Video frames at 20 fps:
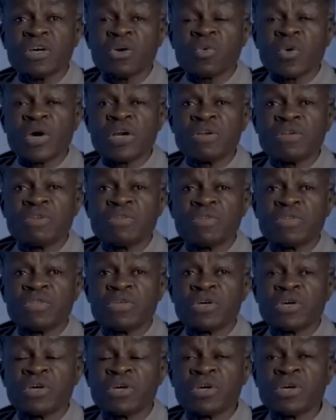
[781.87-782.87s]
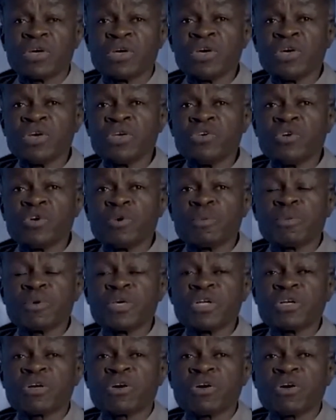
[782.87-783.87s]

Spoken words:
when the European